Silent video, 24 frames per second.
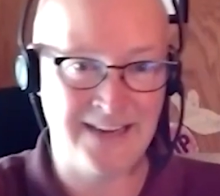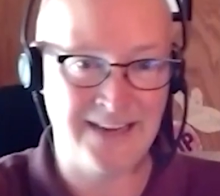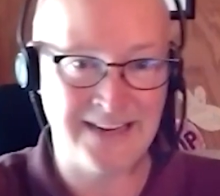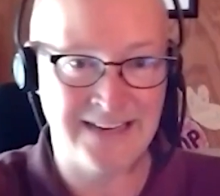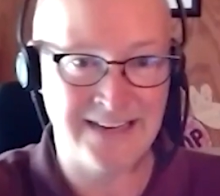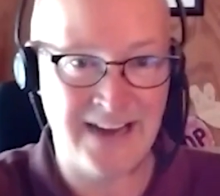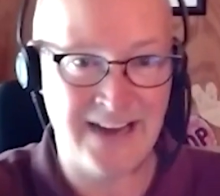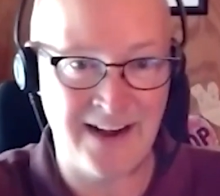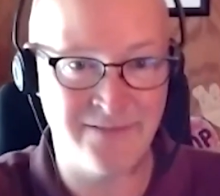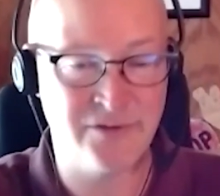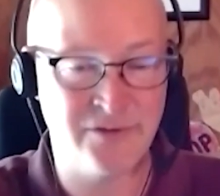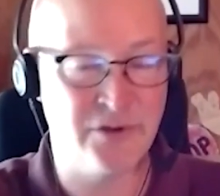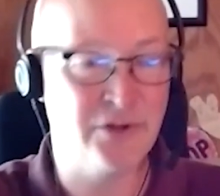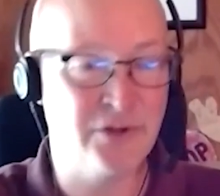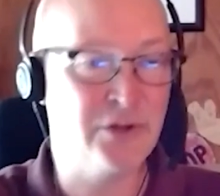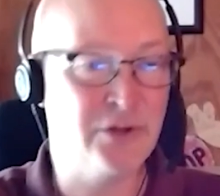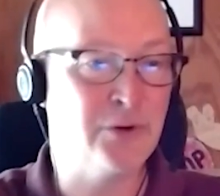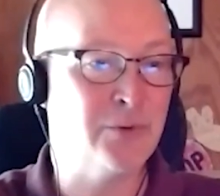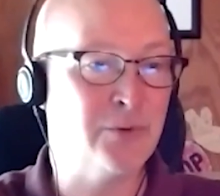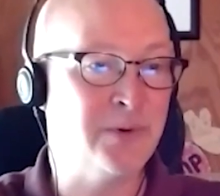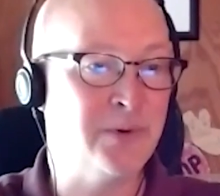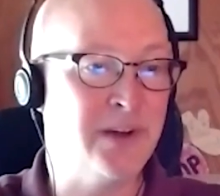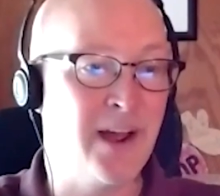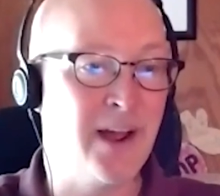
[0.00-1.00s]
late
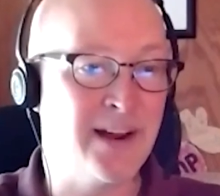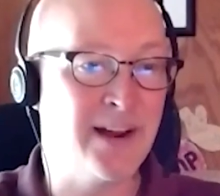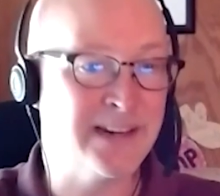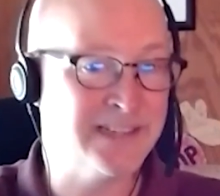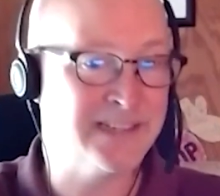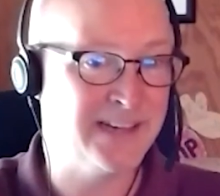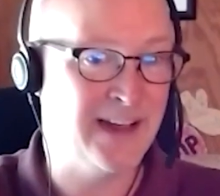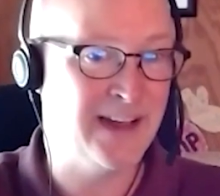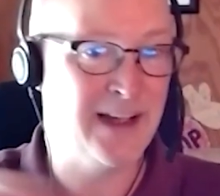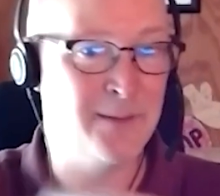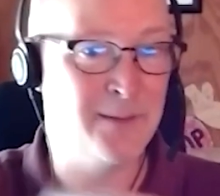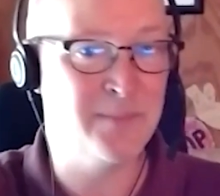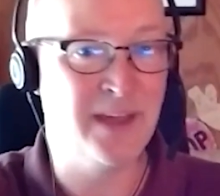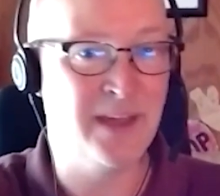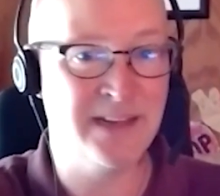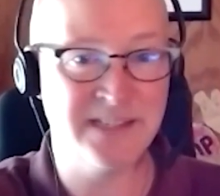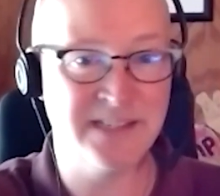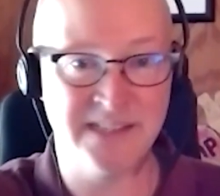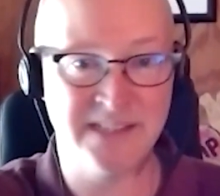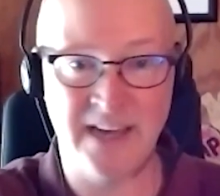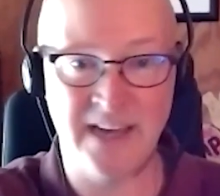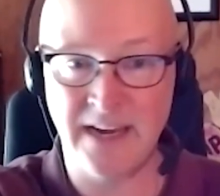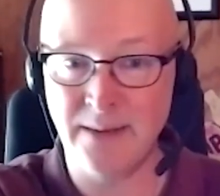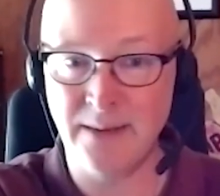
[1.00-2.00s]
afternoon, nighttime,
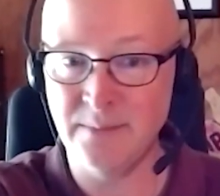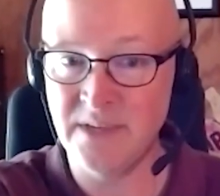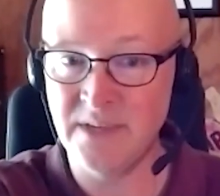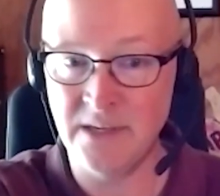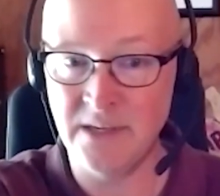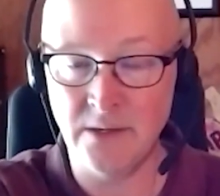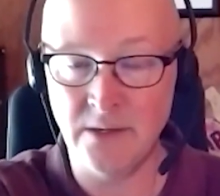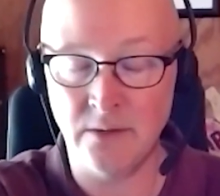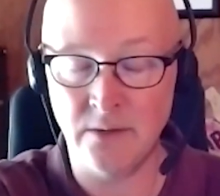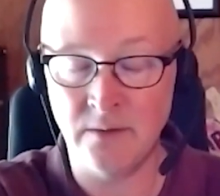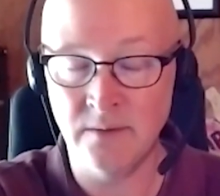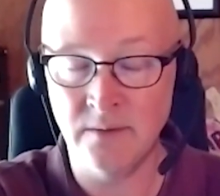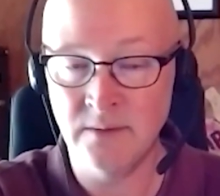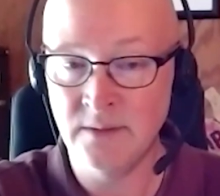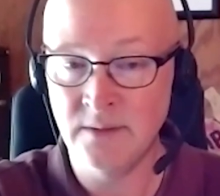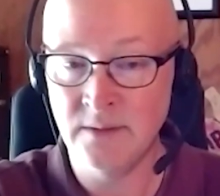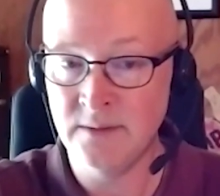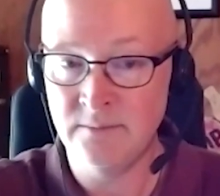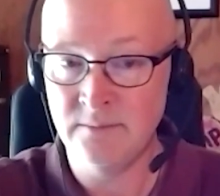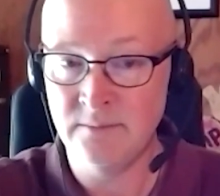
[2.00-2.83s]
that same deal.